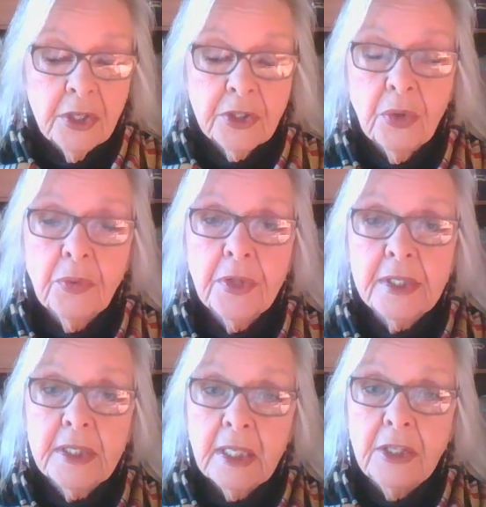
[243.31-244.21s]
So
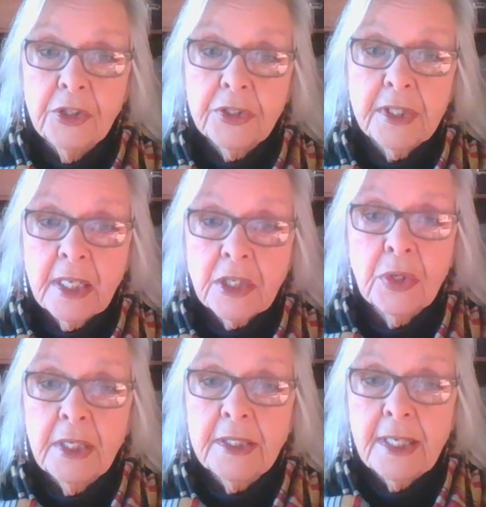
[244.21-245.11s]
your
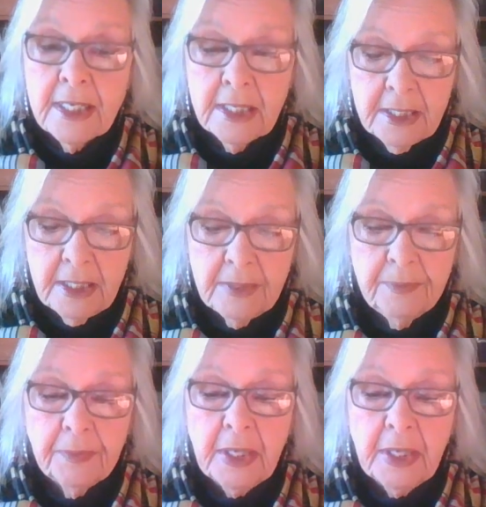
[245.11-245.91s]
sexual identity